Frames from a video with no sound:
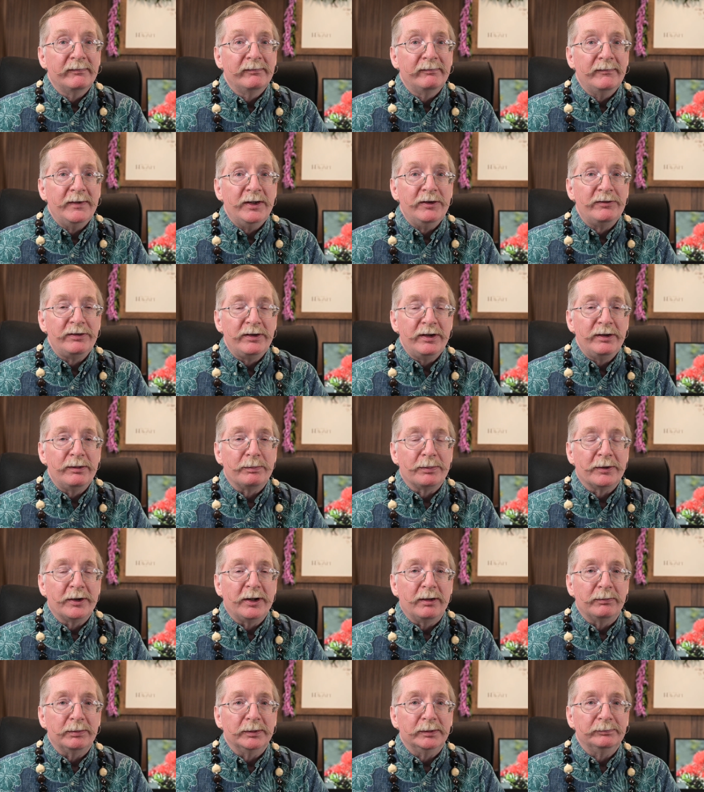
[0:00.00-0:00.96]
You see the
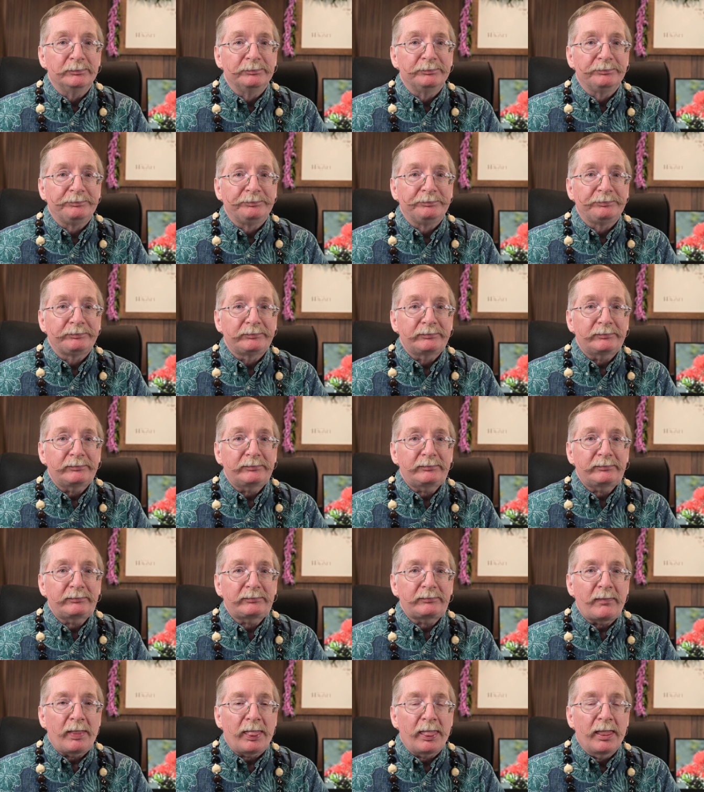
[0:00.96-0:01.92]
problem.
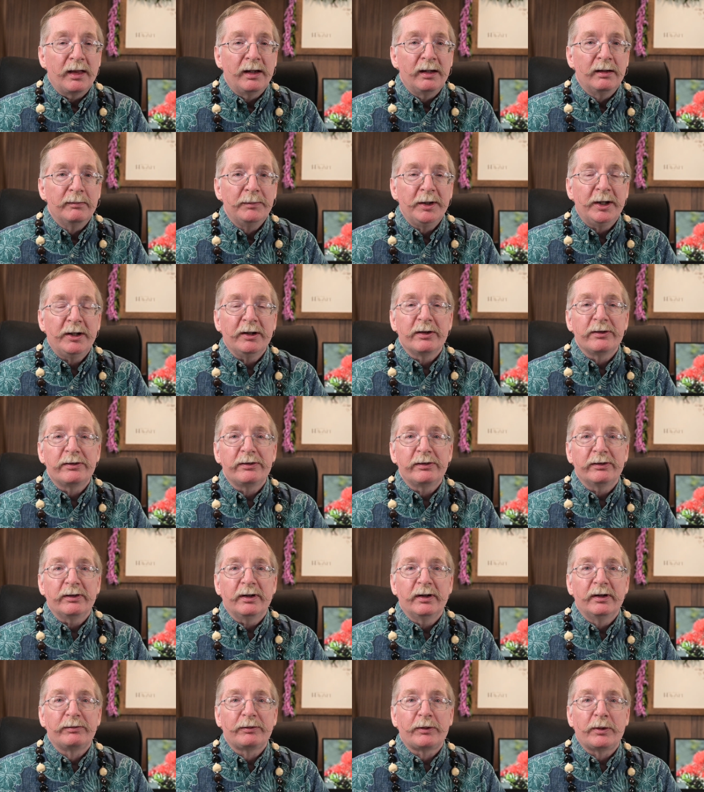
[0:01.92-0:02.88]
Because,
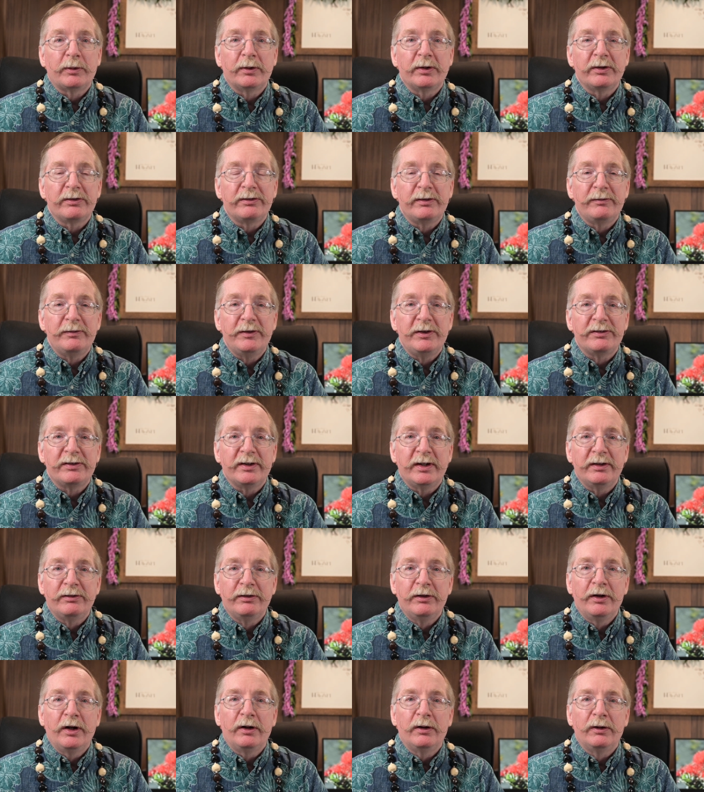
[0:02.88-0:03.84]
of course, if you
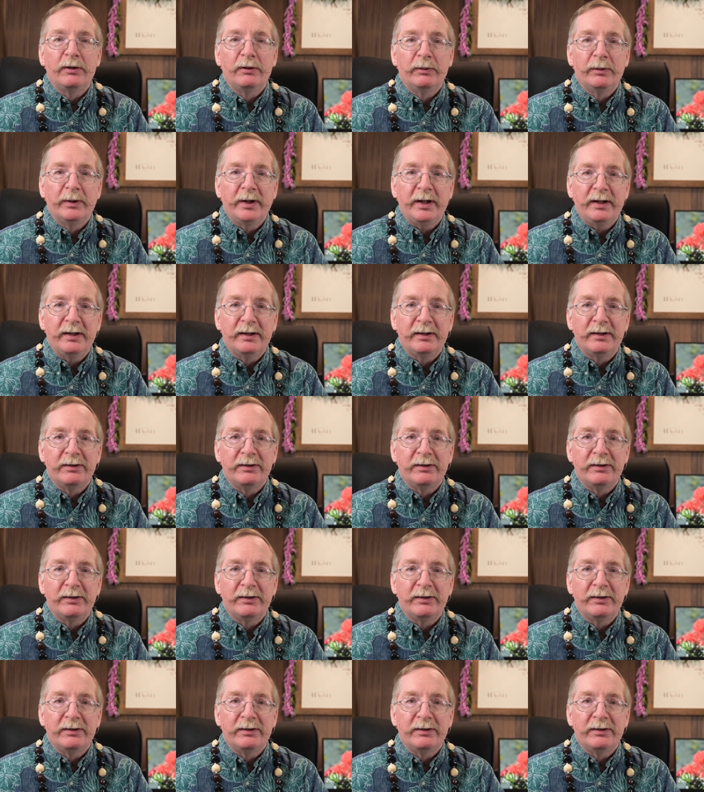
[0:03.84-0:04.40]
said, no, it